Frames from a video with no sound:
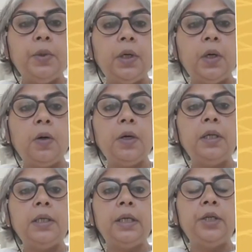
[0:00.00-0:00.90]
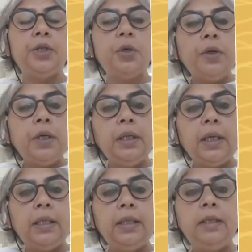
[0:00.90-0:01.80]
work on is ensuring
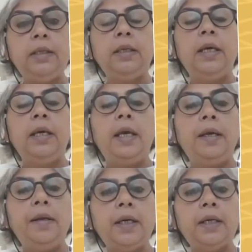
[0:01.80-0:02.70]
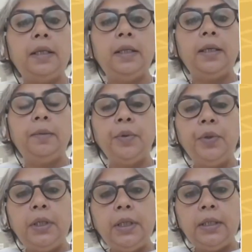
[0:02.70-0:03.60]
that these areas and the
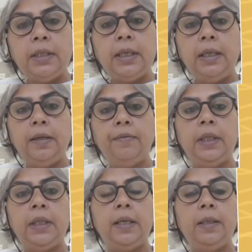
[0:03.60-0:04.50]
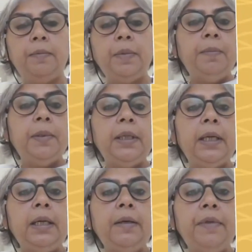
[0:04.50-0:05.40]
communities that live in there, the people
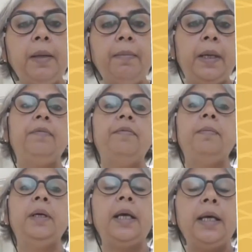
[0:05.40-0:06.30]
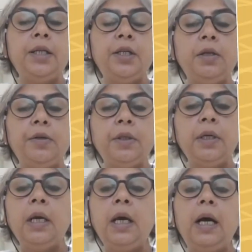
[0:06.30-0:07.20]
that live there, men, women, and
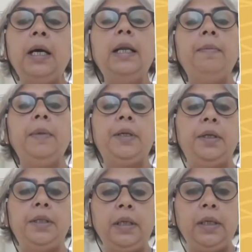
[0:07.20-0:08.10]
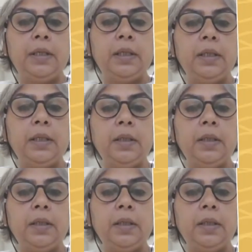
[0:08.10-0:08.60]
children, are climate resilient.